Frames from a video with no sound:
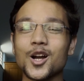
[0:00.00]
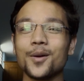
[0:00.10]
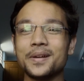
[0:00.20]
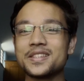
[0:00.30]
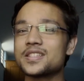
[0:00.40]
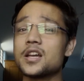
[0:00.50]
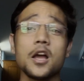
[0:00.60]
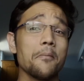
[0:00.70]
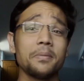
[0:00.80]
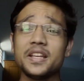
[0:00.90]
comments,
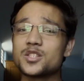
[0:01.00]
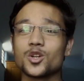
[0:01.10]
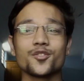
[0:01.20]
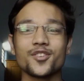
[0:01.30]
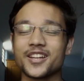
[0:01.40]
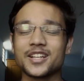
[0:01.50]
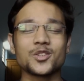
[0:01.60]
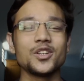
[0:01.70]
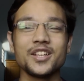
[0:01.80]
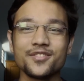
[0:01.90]
please don't forget
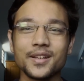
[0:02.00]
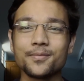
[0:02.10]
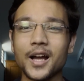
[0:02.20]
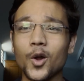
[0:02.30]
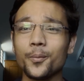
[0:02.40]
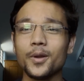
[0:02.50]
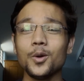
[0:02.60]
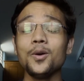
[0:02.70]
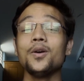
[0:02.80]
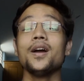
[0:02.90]
to leave them down
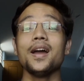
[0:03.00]
below.